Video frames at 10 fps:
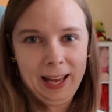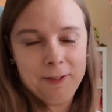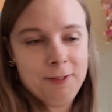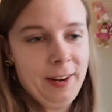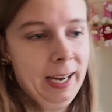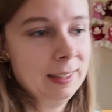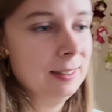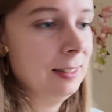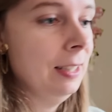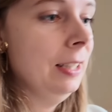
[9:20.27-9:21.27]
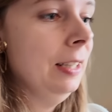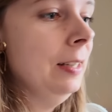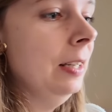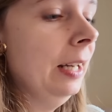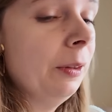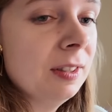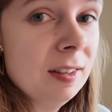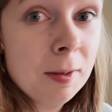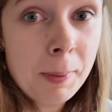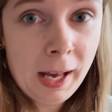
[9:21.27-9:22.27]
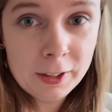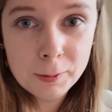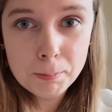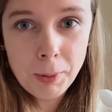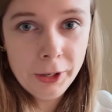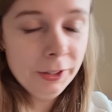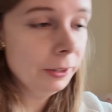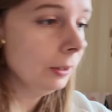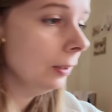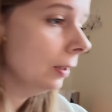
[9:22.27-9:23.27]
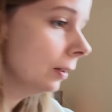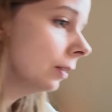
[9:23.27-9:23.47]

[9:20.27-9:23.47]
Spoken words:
at Facts. Now this is a pattern bundle.